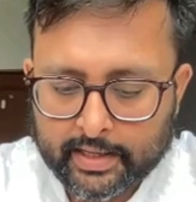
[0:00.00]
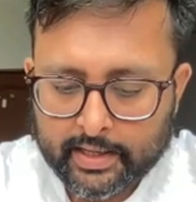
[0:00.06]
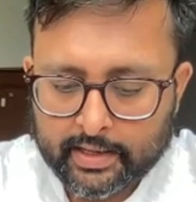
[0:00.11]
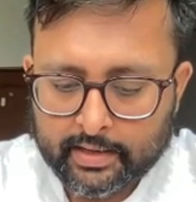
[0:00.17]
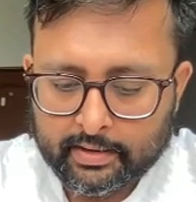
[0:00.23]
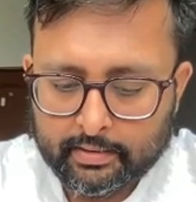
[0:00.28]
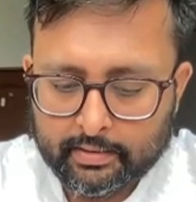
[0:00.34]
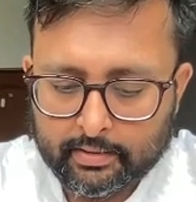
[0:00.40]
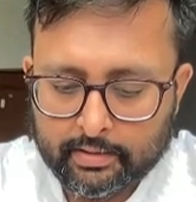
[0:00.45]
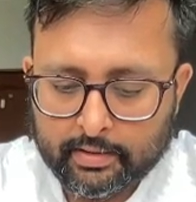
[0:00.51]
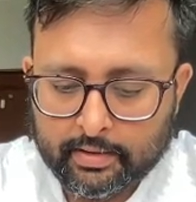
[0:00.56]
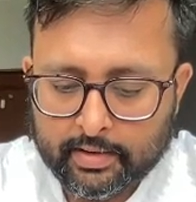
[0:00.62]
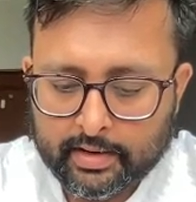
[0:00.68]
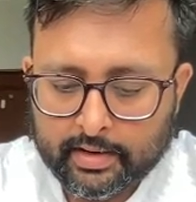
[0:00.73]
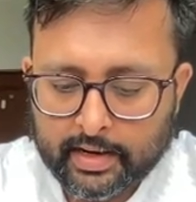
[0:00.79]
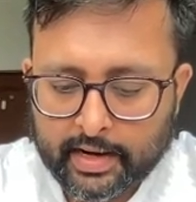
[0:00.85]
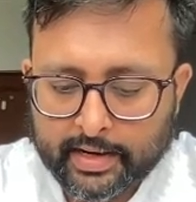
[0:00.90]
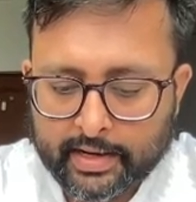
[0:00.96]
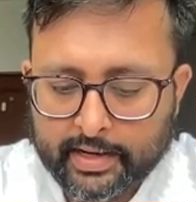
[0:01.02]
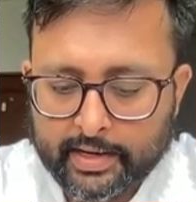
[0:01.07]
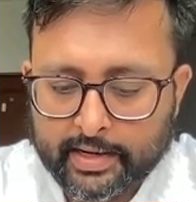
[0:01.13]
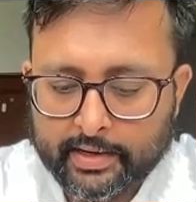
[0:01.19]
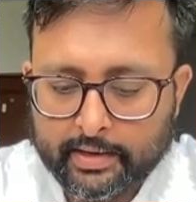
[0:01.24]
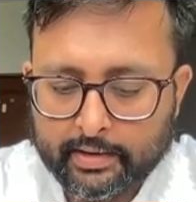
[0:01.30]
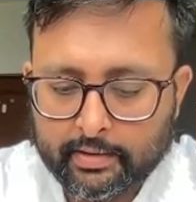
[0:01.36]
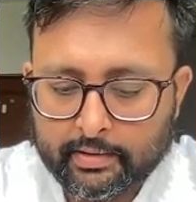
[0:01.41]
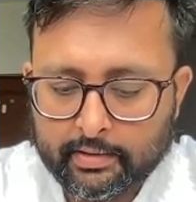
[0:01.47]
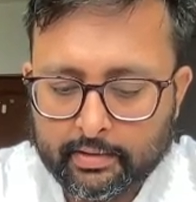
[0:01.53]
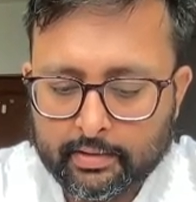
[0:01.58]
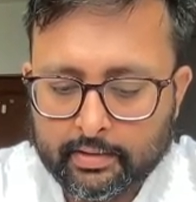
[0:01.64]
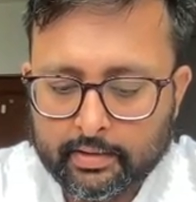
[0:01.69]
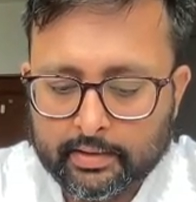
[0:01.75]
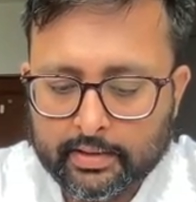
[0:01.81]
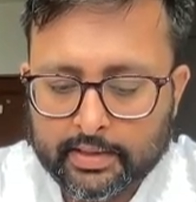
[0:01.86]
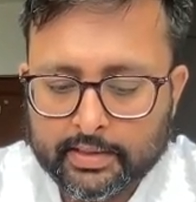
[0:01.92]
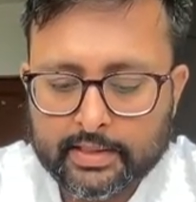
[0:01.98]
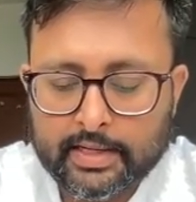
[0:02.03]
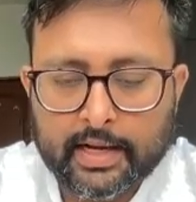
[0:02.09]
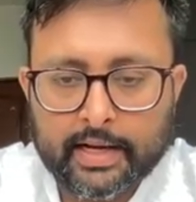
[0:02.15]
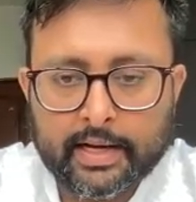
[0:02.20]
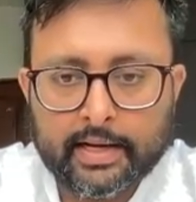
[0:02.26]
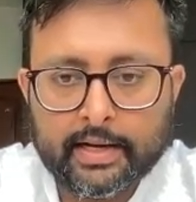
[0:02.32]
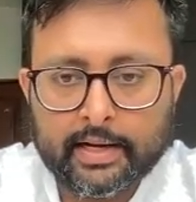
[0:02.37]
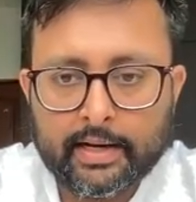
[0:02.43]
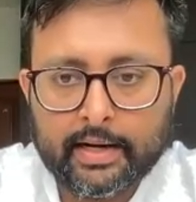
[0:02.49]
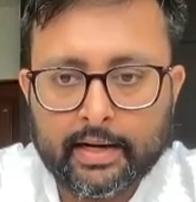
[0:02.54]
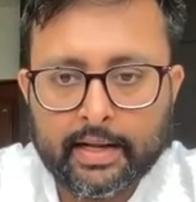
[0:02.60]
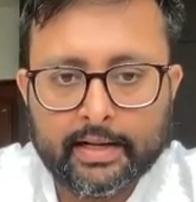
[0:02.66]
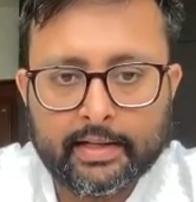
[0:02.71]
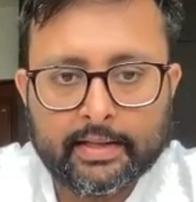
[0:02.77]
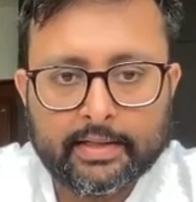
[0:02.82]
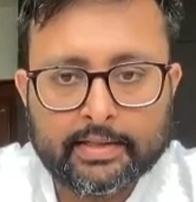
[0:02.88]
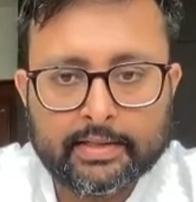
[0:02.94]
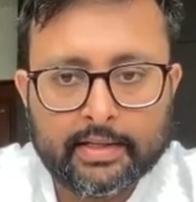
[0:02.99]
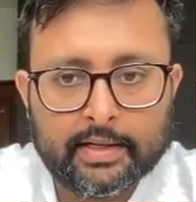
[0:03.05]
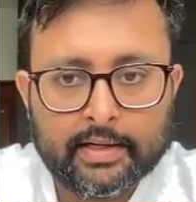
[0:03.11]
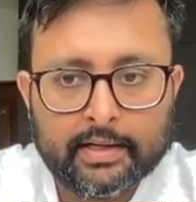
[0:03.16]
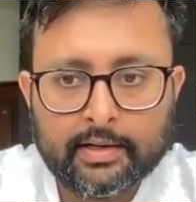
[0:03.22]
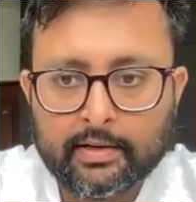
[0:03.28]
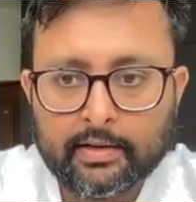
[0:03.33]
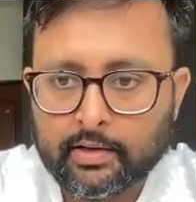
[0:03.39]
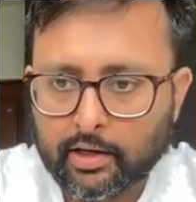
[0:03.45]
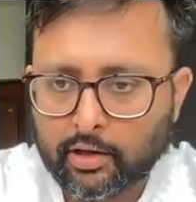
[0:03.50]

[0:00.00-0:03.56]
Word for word: can write this guy like this thing here?